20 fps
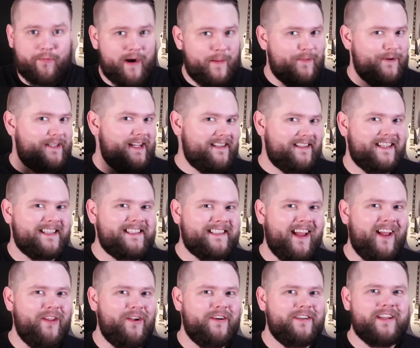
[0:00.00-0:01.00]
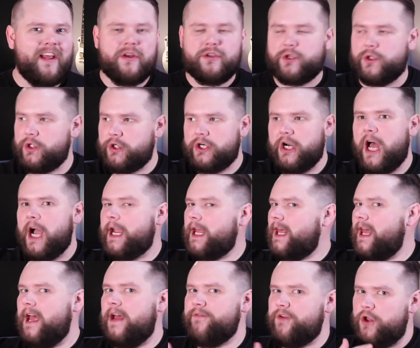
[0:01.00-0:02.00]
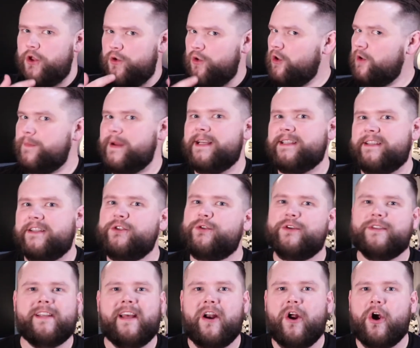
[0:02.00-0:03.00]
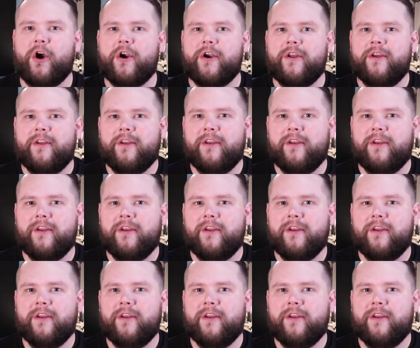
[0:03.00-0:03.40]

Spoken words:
represents the sellers, so they're not going to have your best interest at heart.